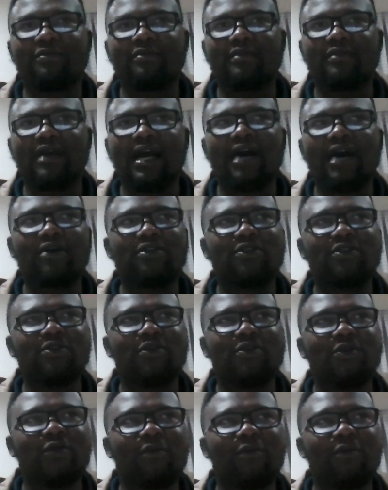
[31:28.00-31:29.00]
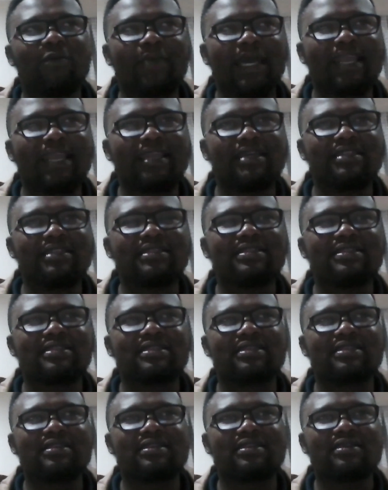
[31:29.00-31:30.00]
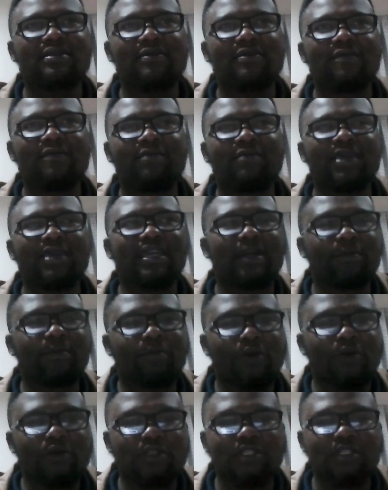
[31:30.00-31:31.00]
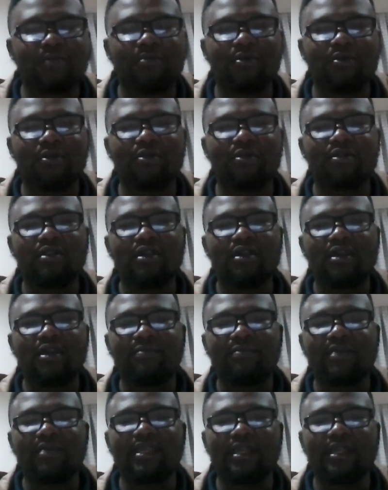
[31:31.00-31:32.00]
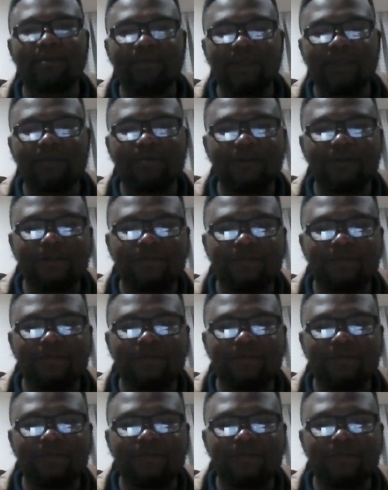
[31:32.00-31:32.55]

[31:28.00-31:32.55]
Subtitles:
how do you balance being approachable, being a people's